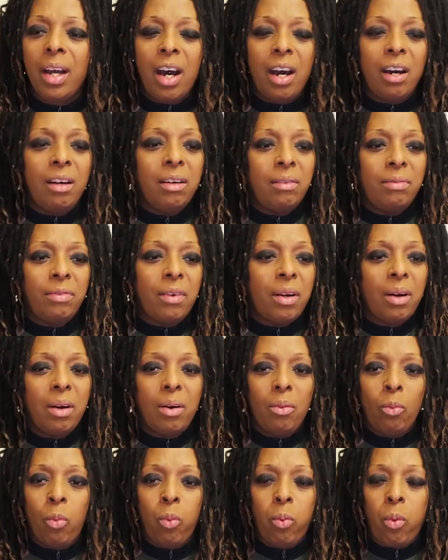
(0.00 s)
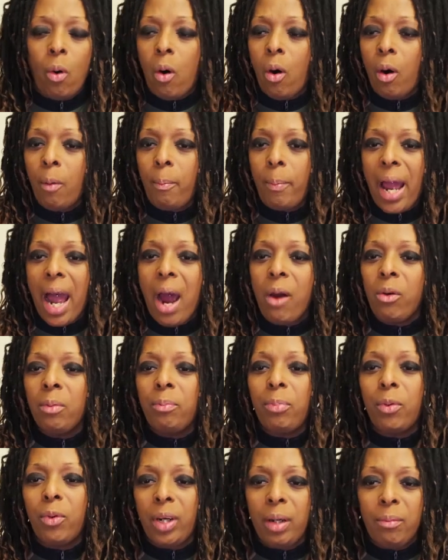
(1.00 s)
of wall
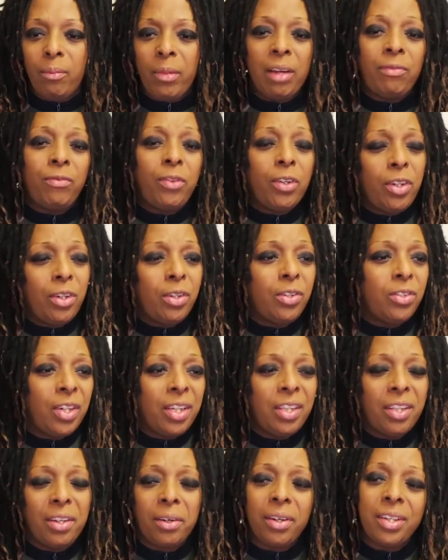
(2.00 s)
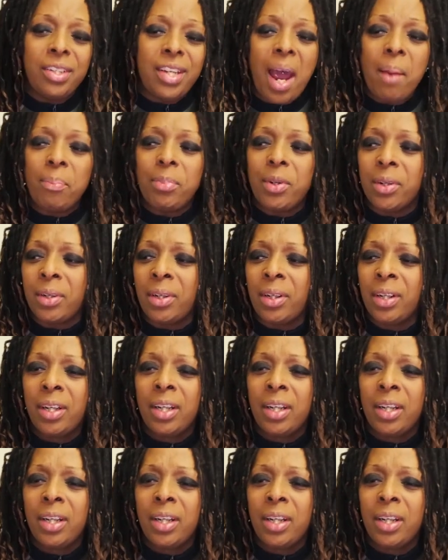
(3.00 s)
power point if you're using their adapter.